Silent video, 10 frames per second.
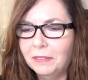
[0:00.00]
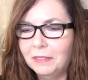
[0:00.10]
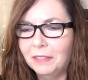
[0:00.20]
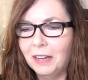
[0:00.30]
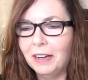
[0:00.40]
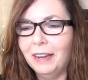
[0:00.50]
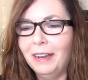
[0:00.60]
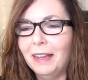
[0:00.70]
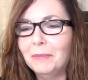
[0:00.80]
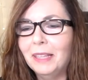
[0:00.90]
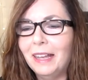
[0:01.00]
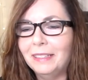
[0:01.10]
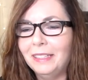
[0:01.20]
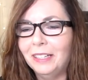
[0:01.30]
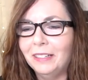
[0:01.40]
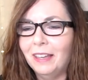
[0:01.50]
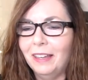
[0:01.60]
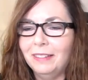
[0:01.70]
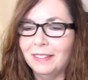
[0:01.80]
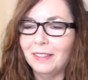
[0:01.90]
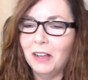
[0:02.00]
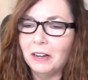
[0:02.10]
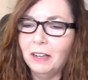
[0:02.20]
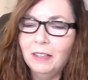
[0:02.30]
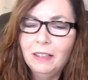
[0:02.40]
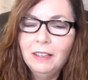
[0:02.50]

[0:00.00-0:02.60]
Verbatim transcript: All right. I'm glad to hear that, Zara.